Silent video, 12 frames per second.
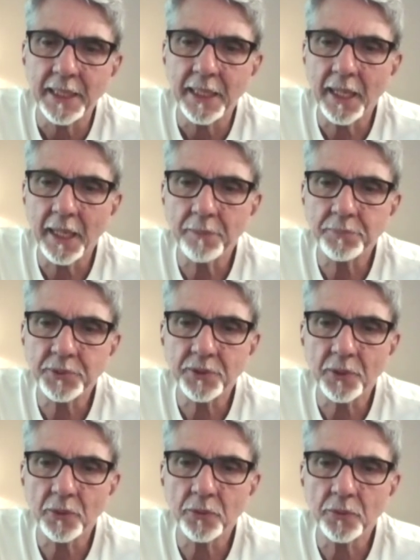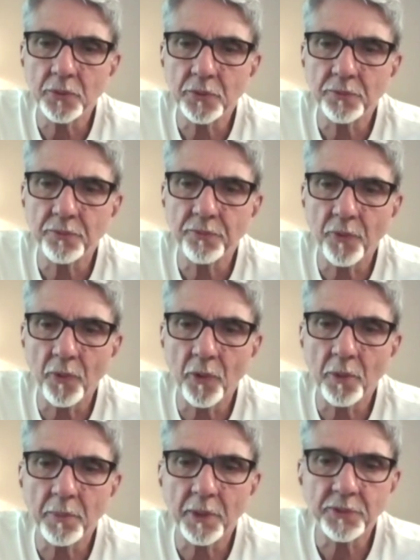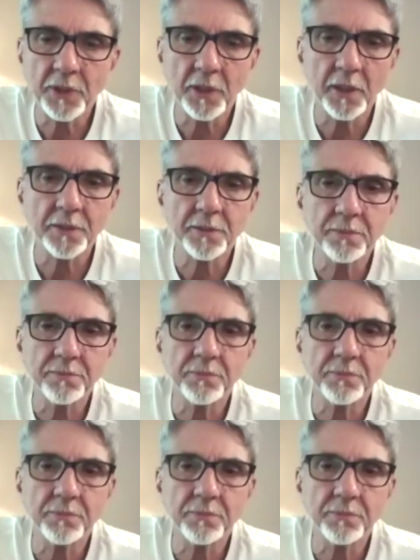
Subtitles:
absolute form of God,